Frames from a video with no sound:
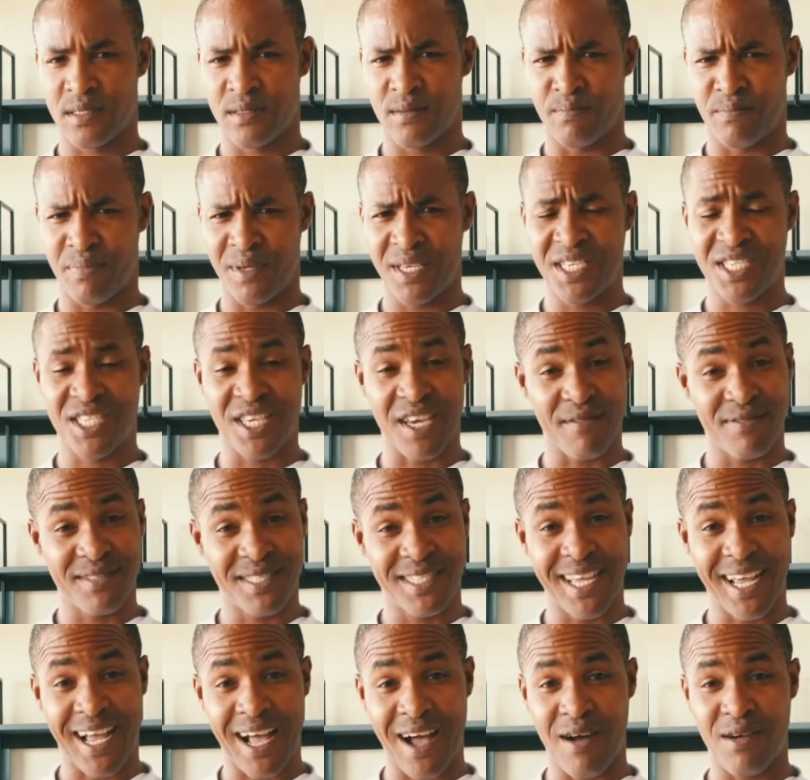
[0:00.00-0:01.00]
Big Chef
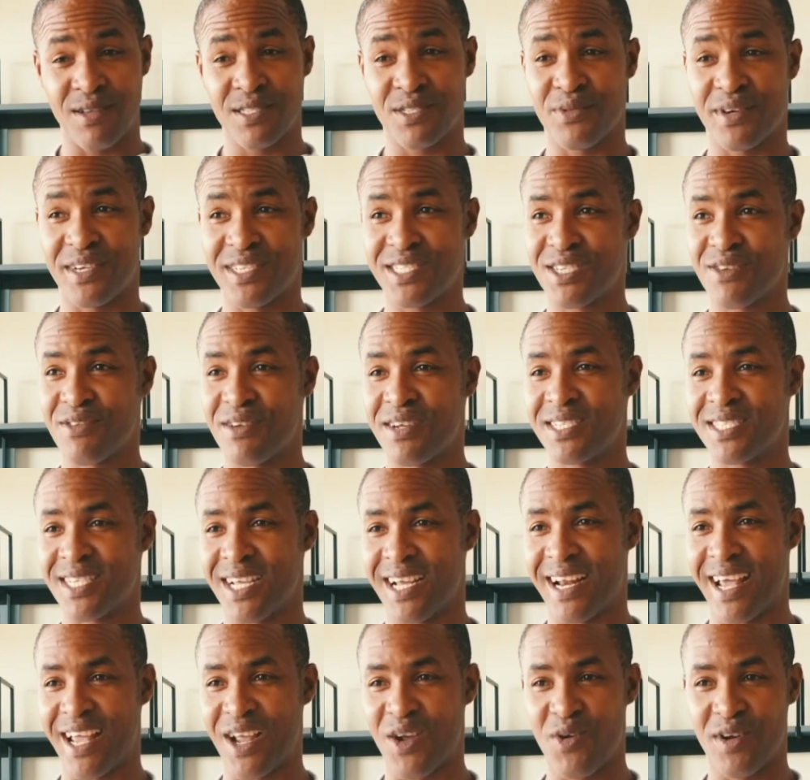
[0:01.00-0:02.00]
Steakhouse restaurant,
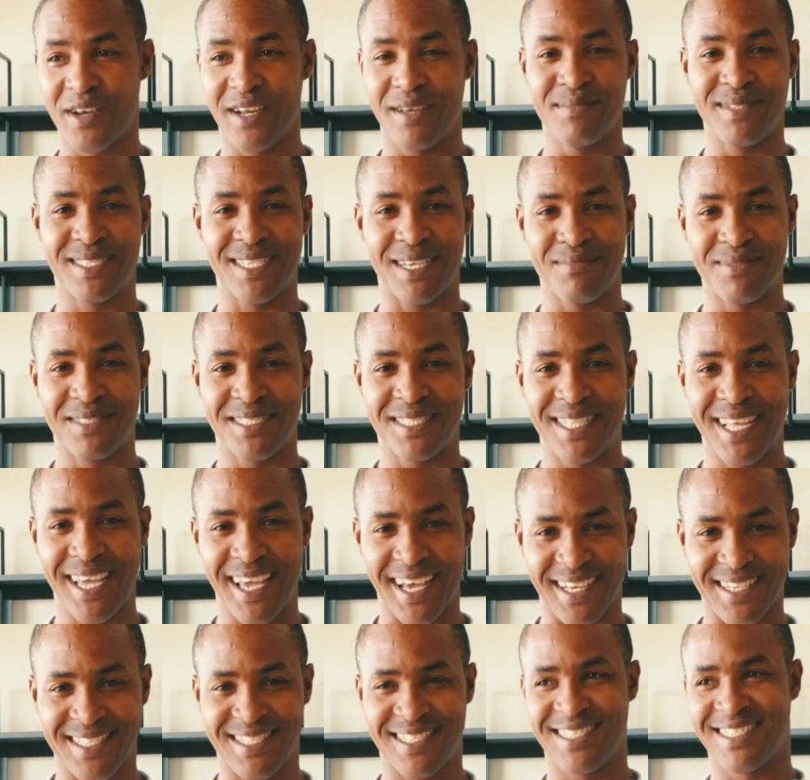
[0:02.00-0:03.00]
and I got them some
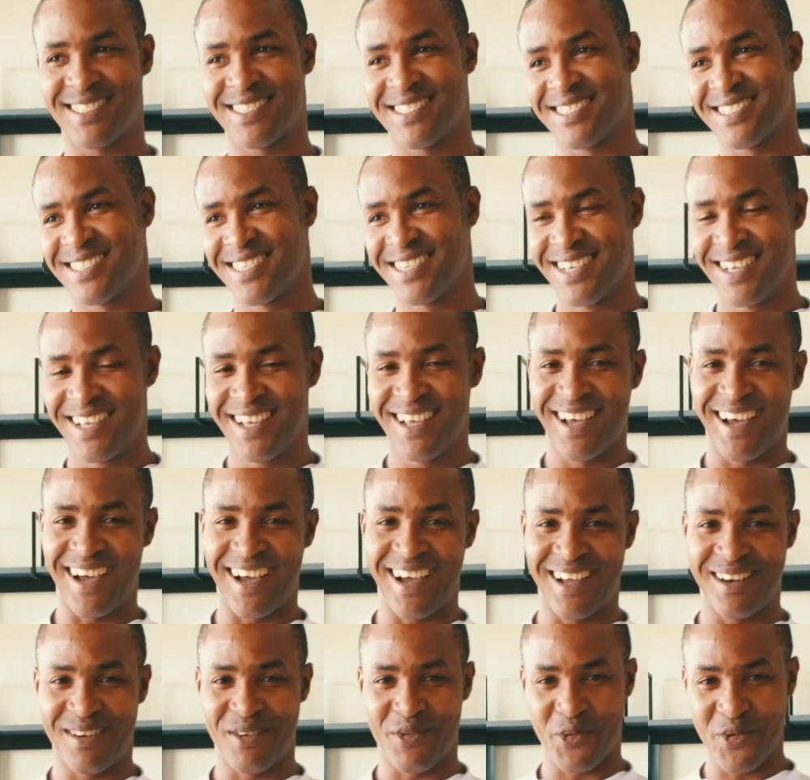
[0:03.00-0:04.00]
steaks
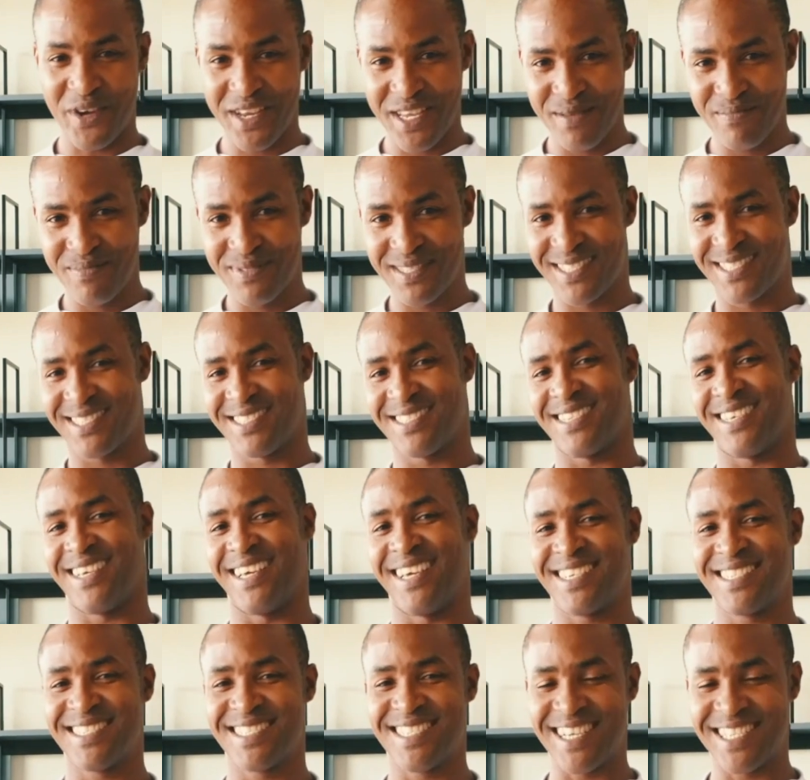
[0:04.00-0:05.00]
and ribs,
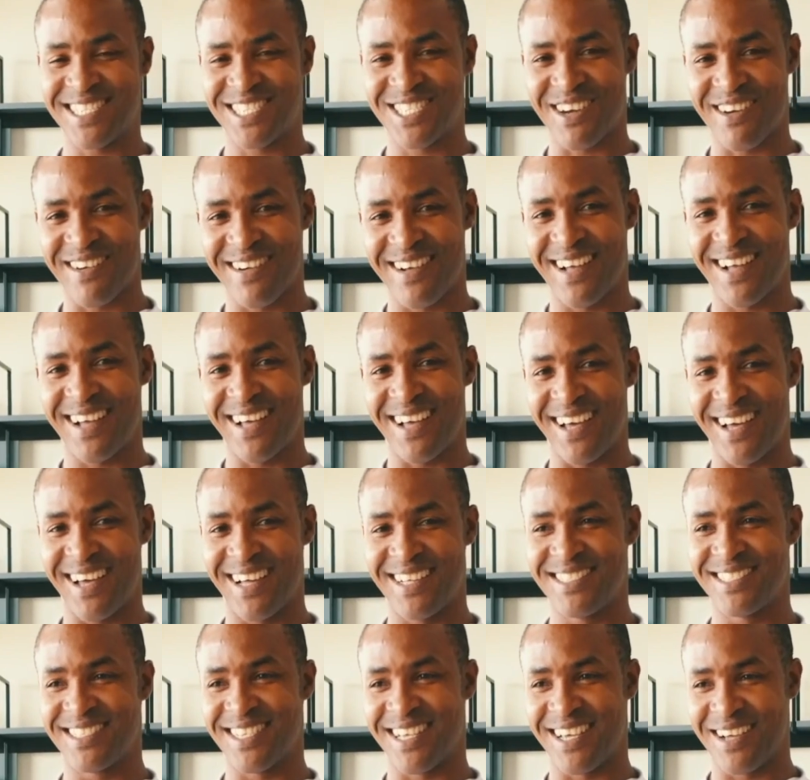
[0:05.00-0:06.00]
etc.,
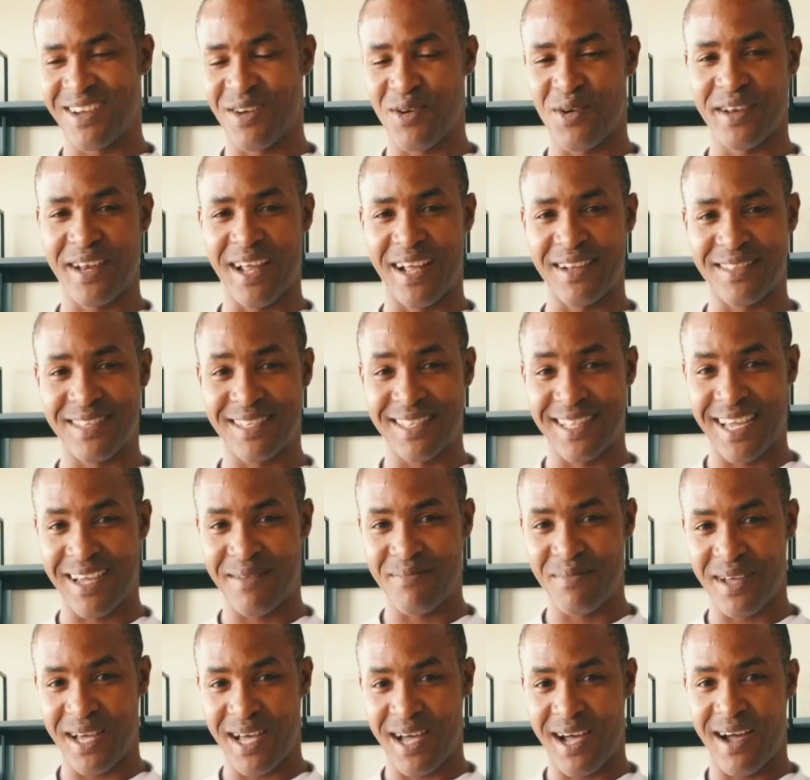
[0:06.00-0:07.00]
and I got that to them.
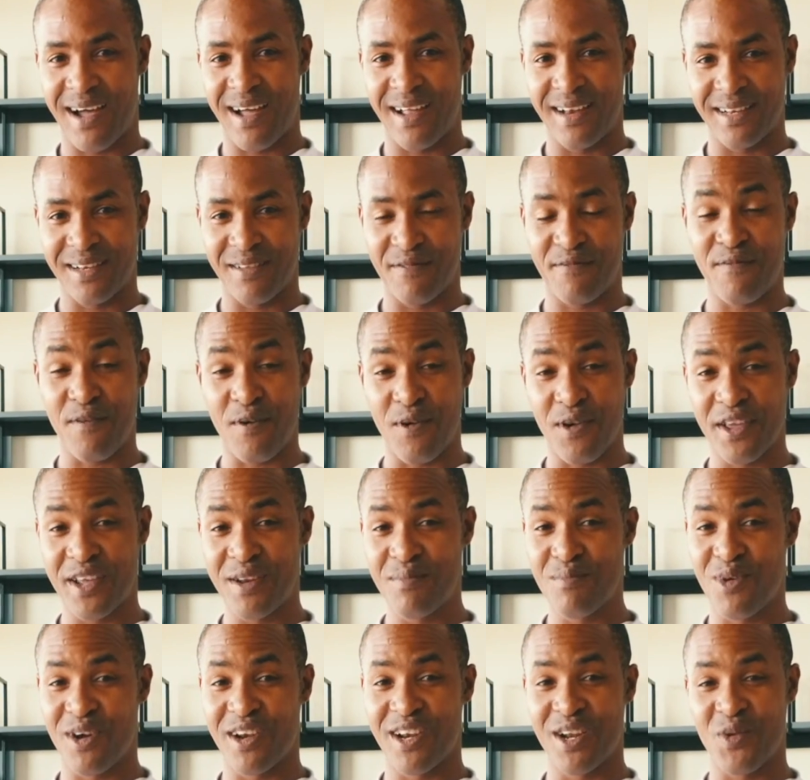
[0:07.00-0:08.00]
And the following
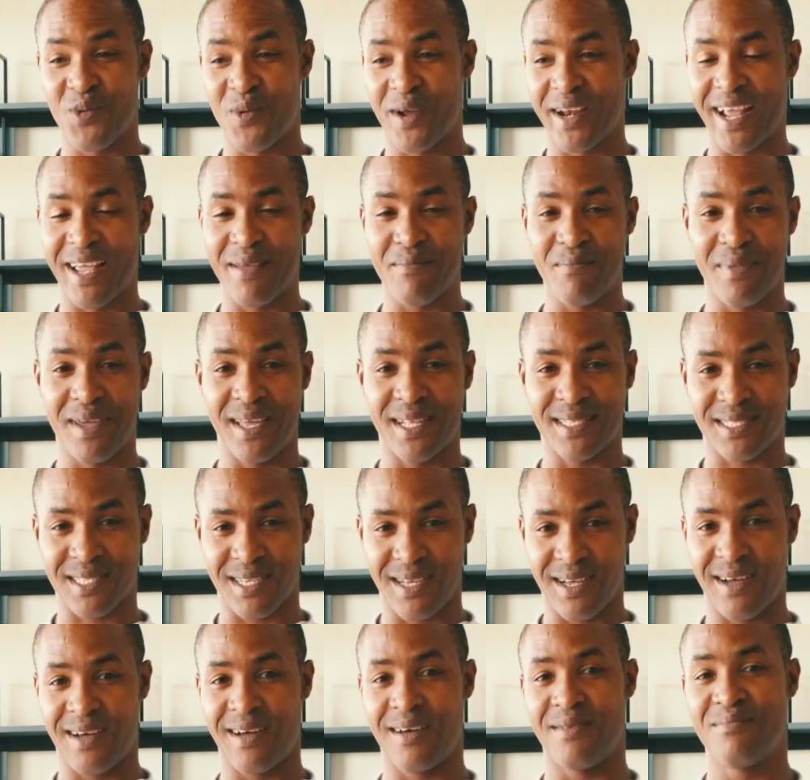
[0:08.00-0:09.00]
morning when I met
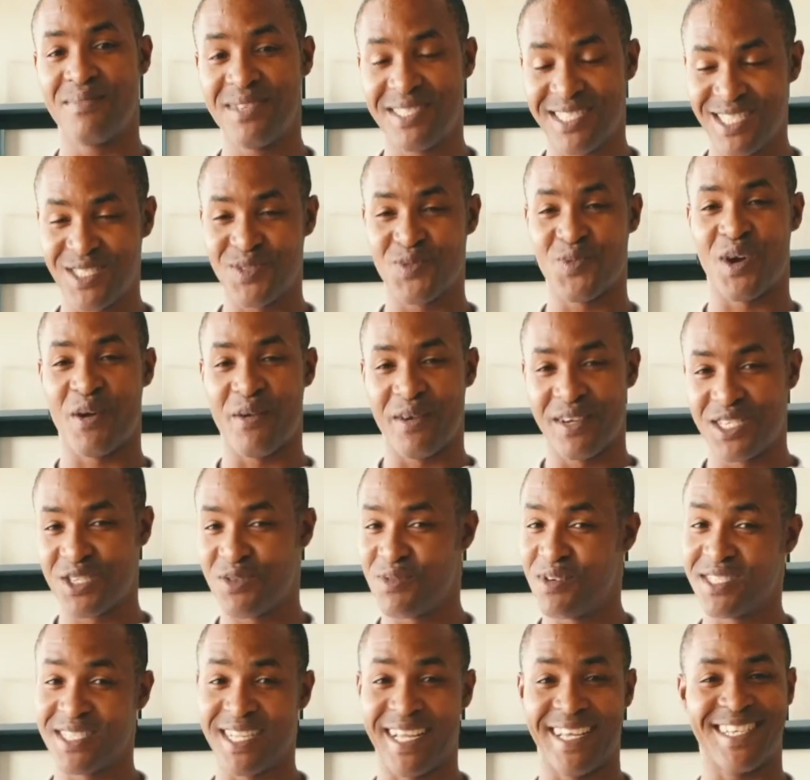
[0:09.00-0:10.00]
Mrs. Warren, she
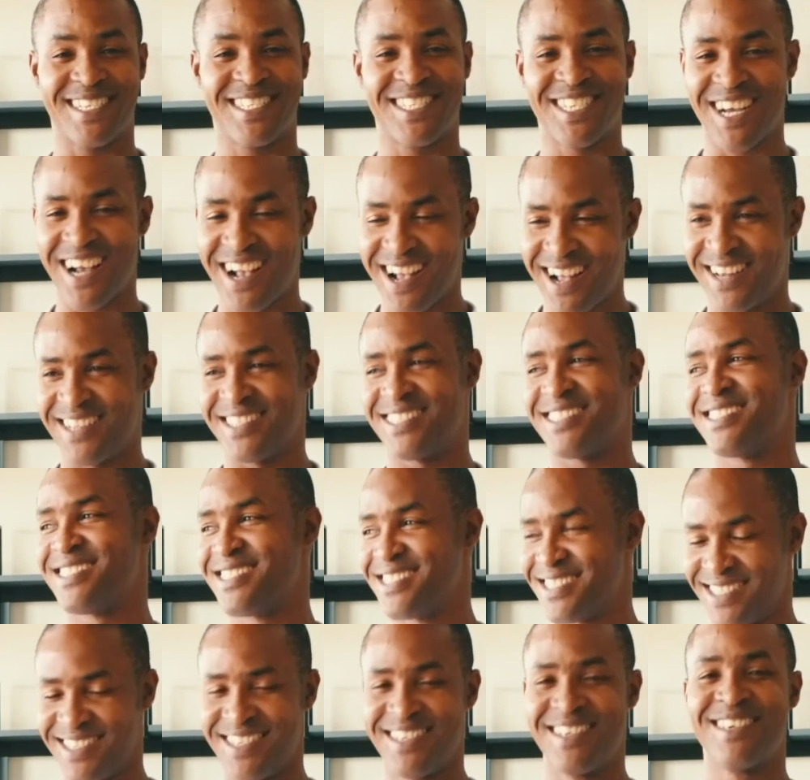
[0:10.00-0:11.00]
was like, "Charles,
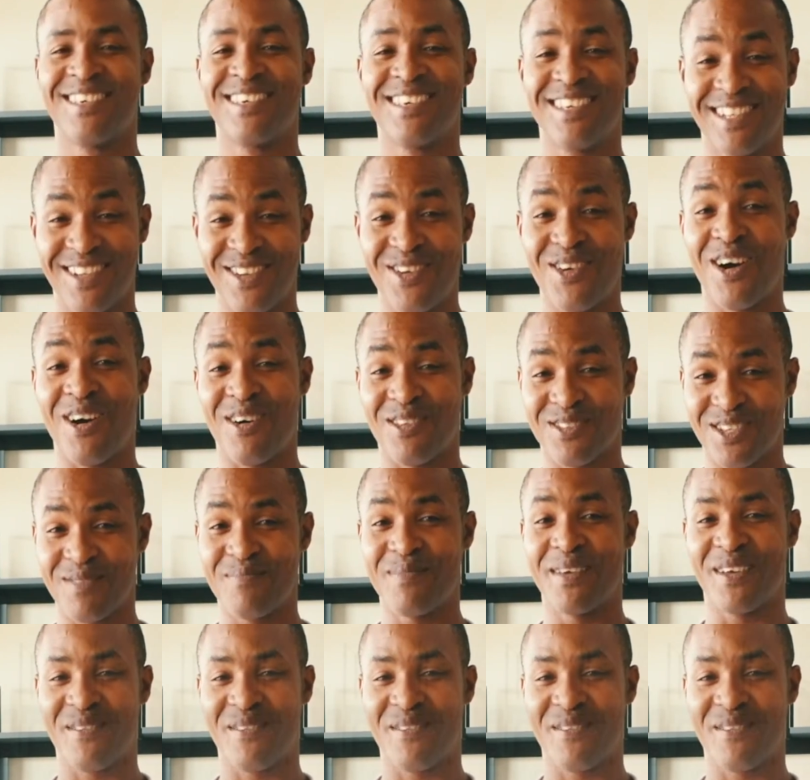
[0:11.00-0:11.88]
you know how to make